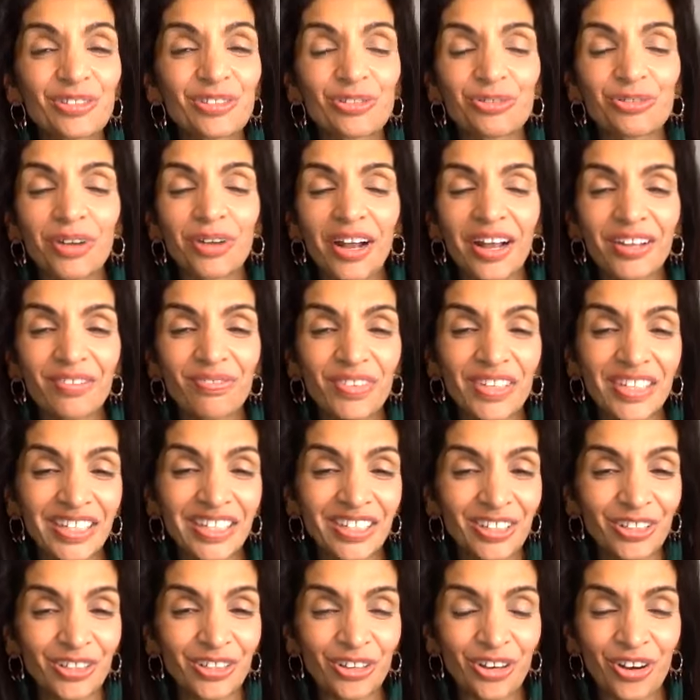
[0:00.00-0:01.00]
driving
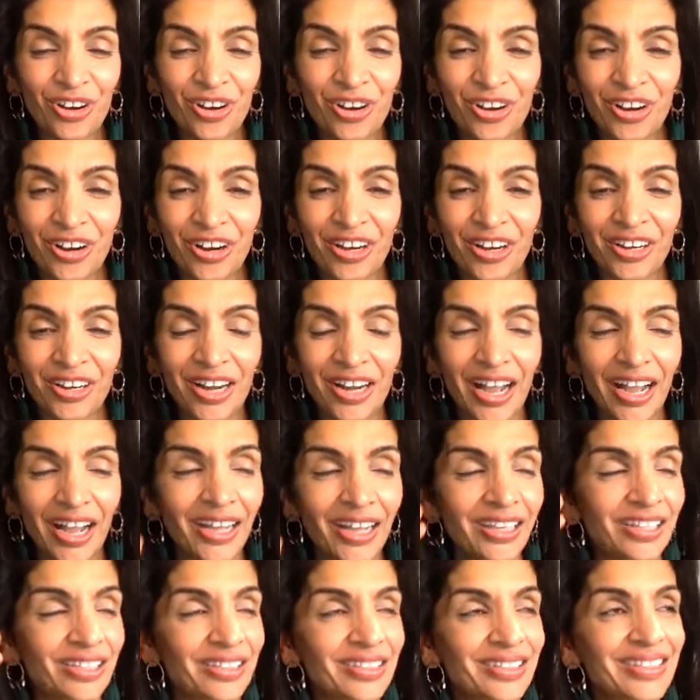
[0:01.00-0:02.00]
in a car.
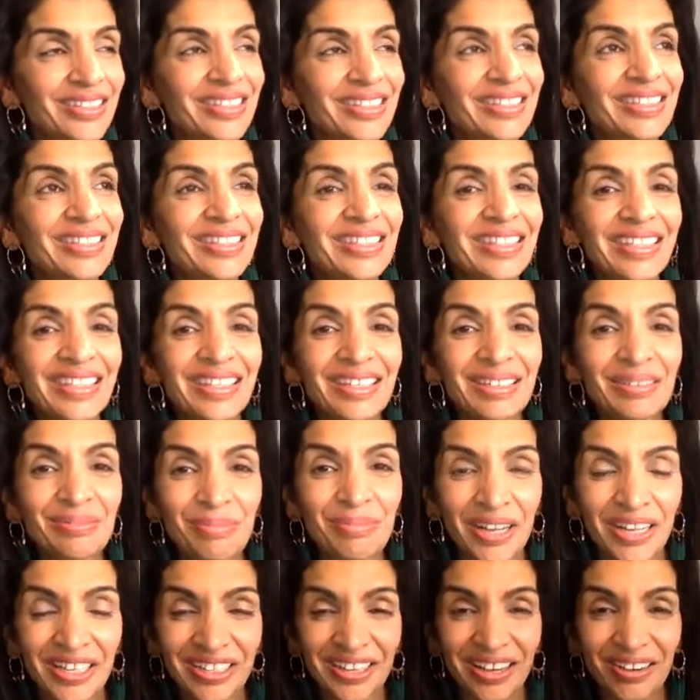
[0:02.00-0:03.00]
I could see
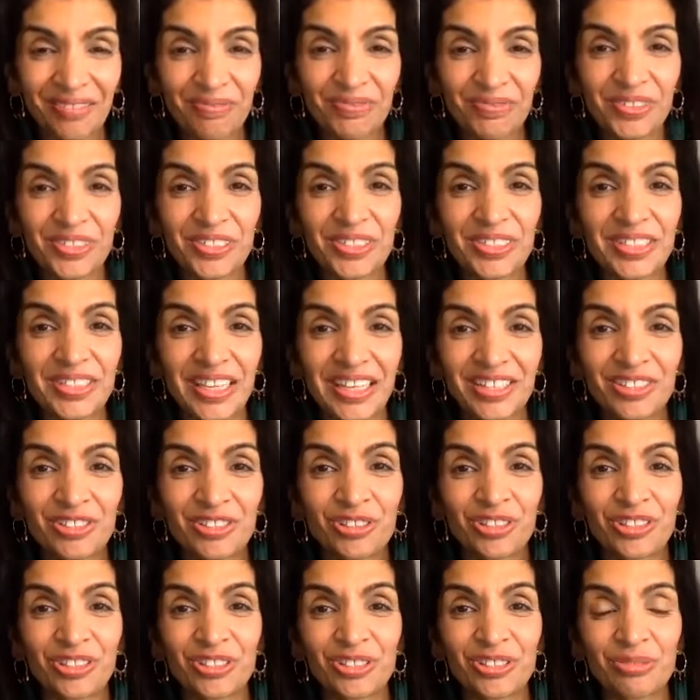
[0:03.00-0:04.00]
my
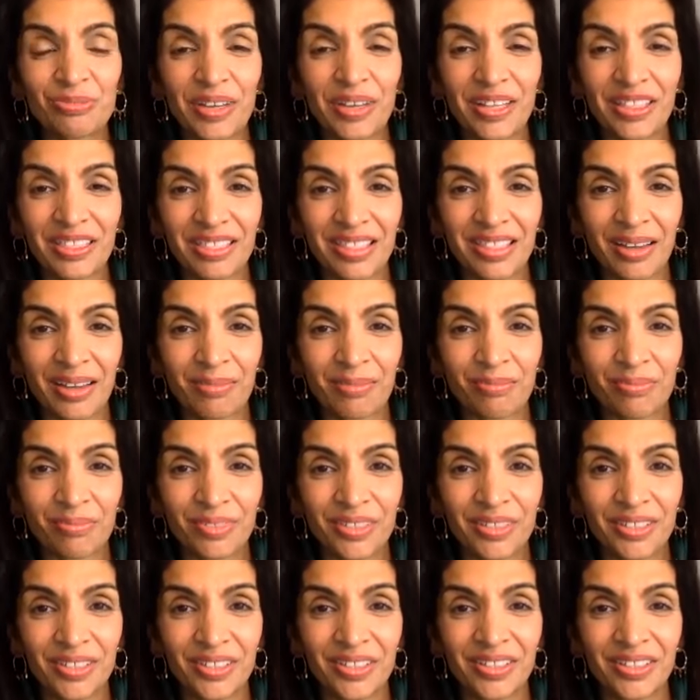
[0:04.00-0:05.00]
conversations with them,
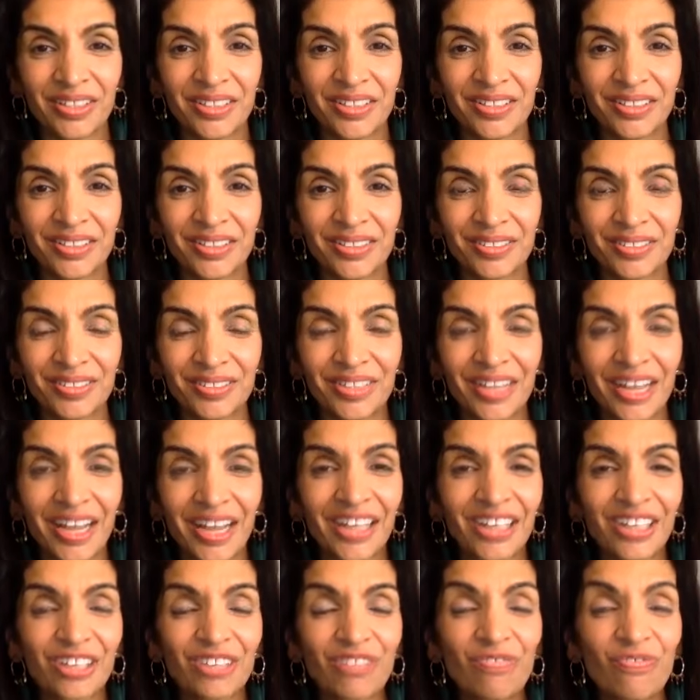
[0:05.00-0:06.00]
I
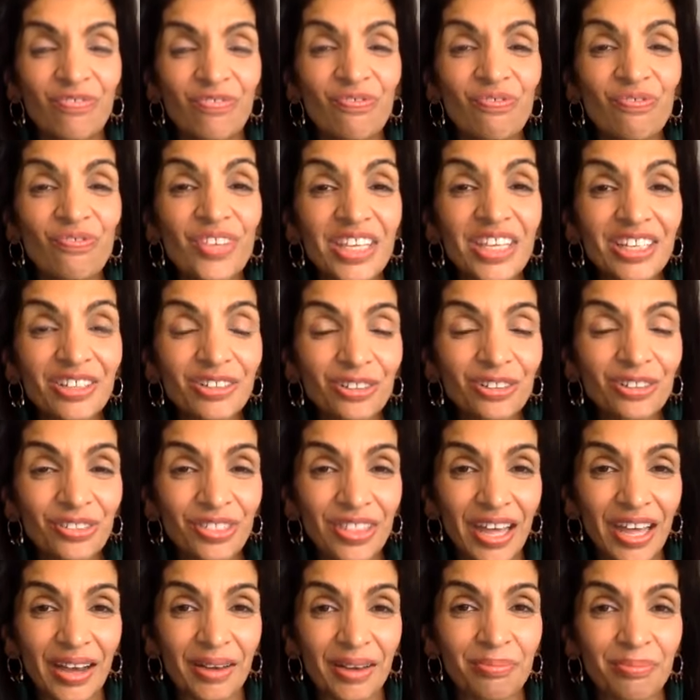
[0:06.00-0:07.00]
could feel
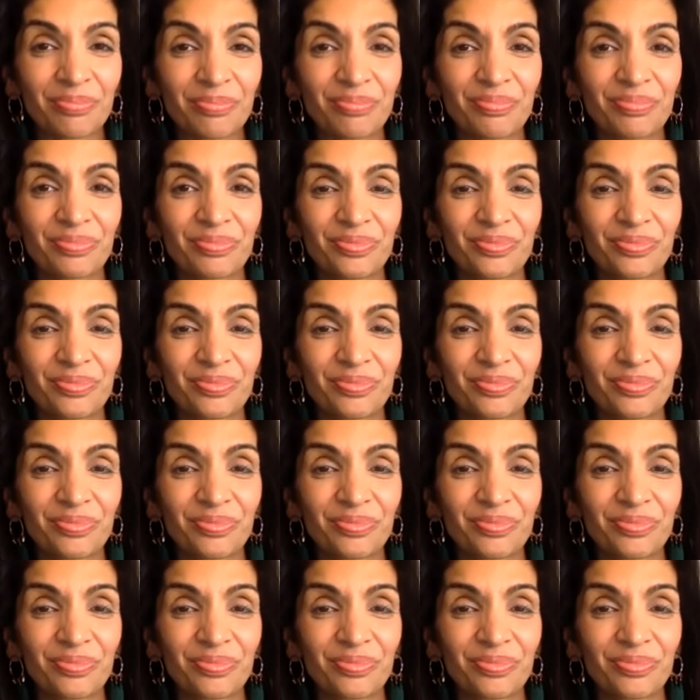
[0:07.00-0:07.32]
them.